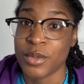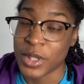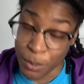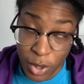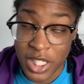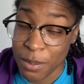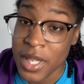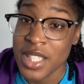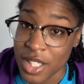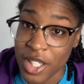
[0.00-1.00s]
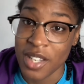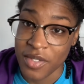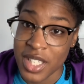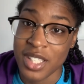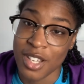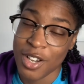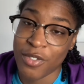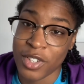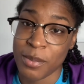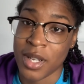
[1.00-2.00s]
Well, Spencer convinced the whole
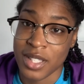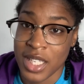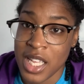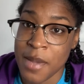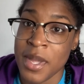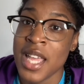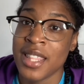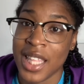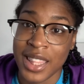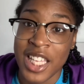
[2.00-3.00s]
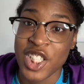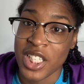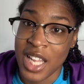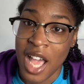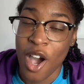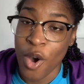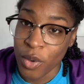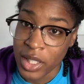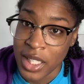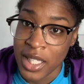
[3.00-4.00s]
football team that they should not
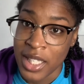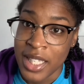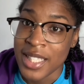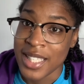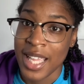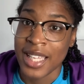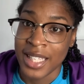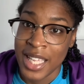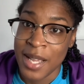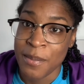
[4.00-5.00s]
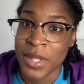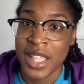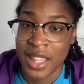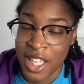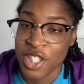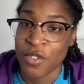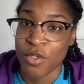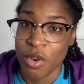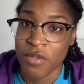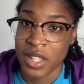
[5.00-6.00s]
only take a knee, but that they should
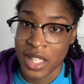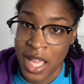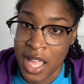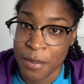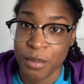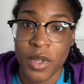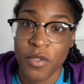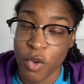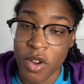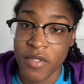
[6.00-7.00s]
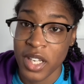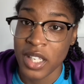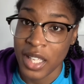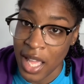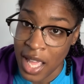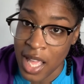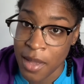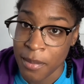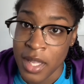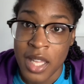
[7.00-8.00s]
forfeit the game. Forfeiting the
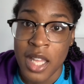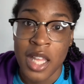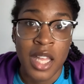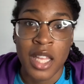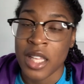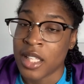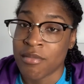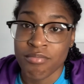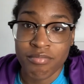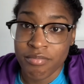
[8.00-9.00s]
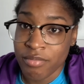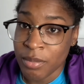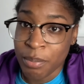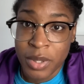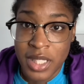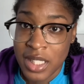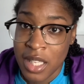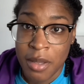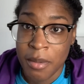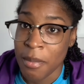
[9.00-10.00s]
game puts
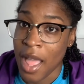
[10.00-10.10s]
them